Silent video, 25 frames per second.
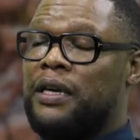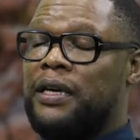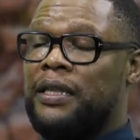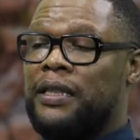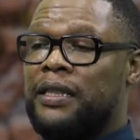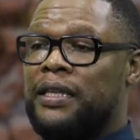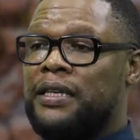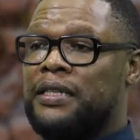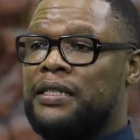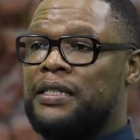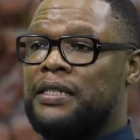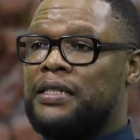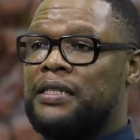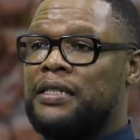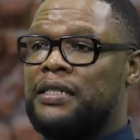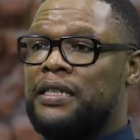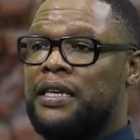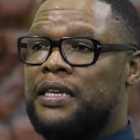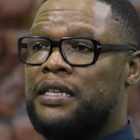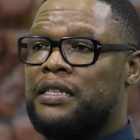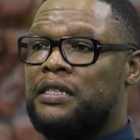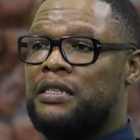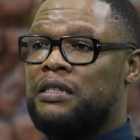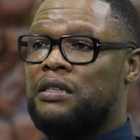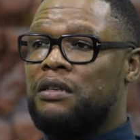In this
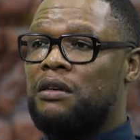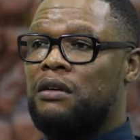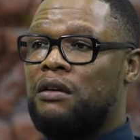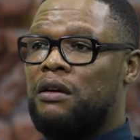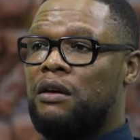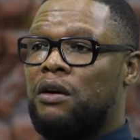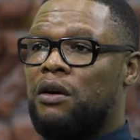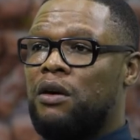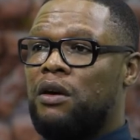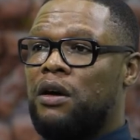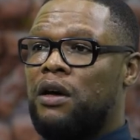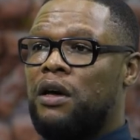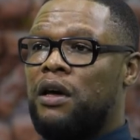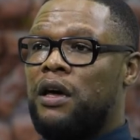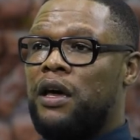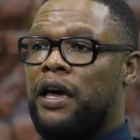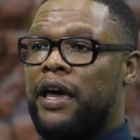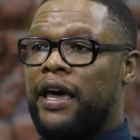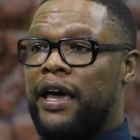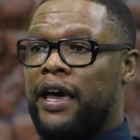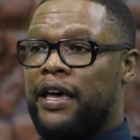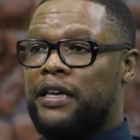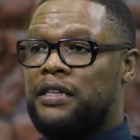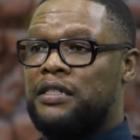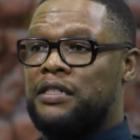instance,
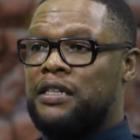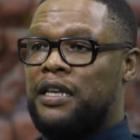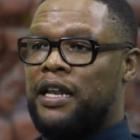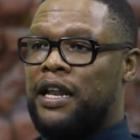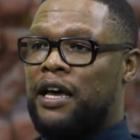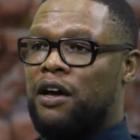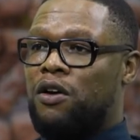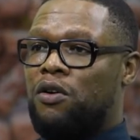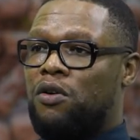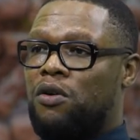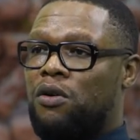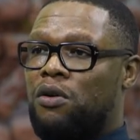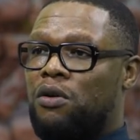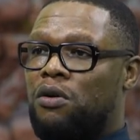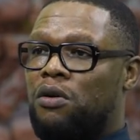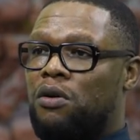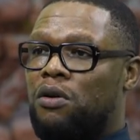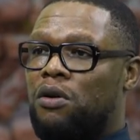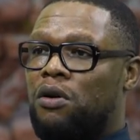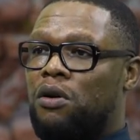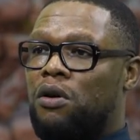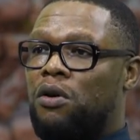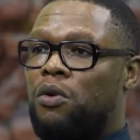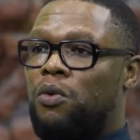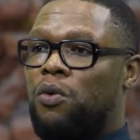as Elanco,
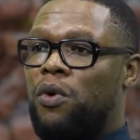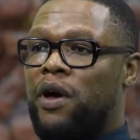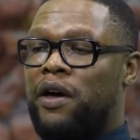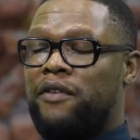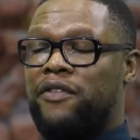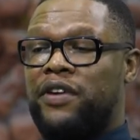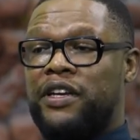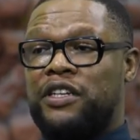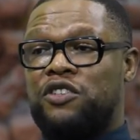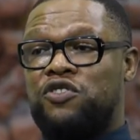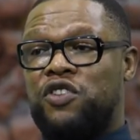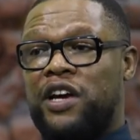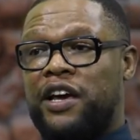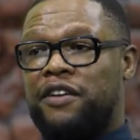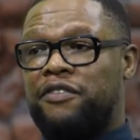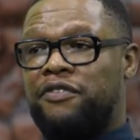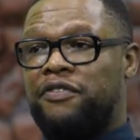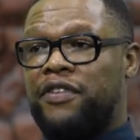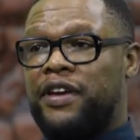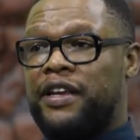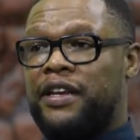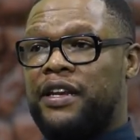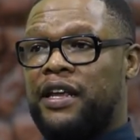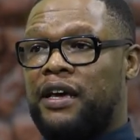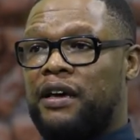we have a
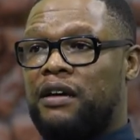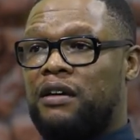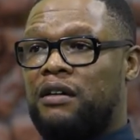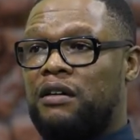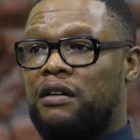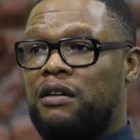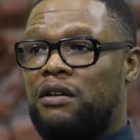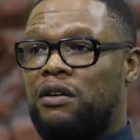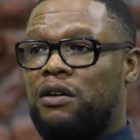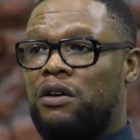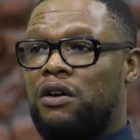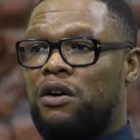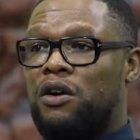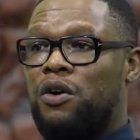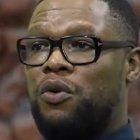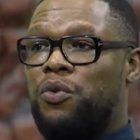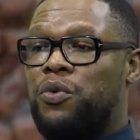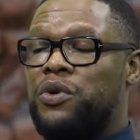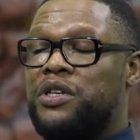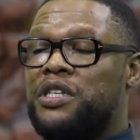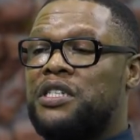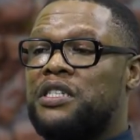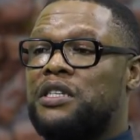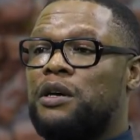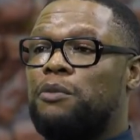trifender,
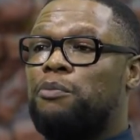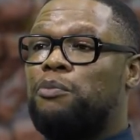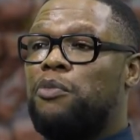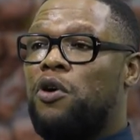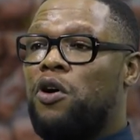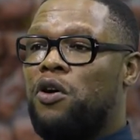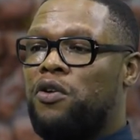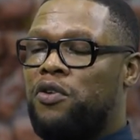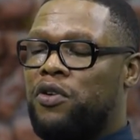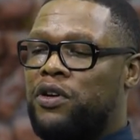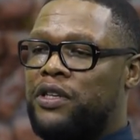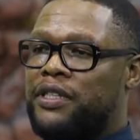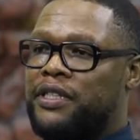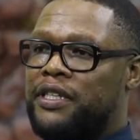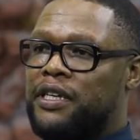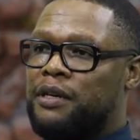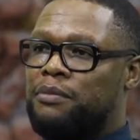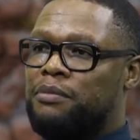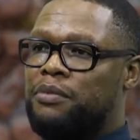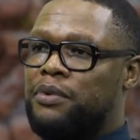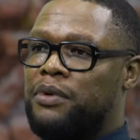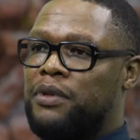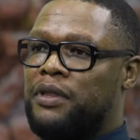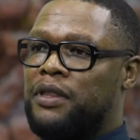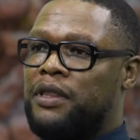which is a pour-on
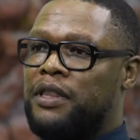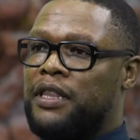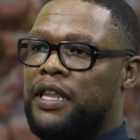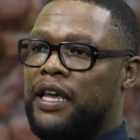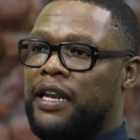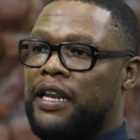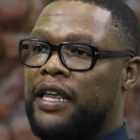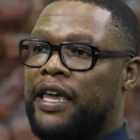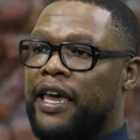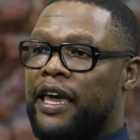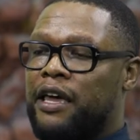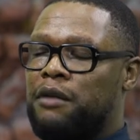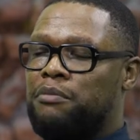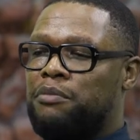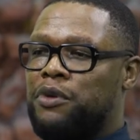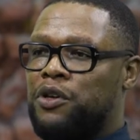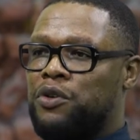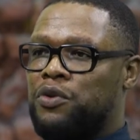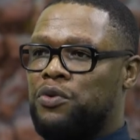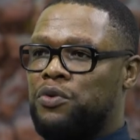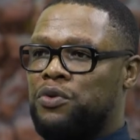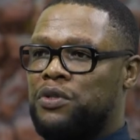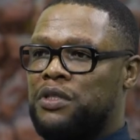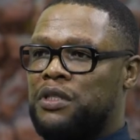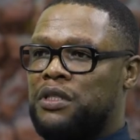dip that can be
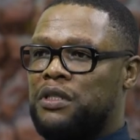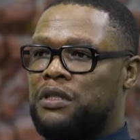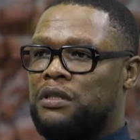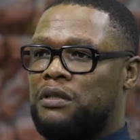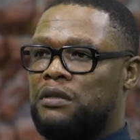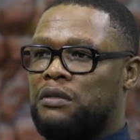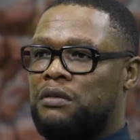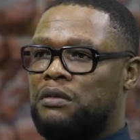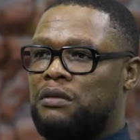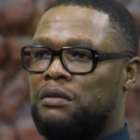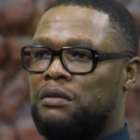used.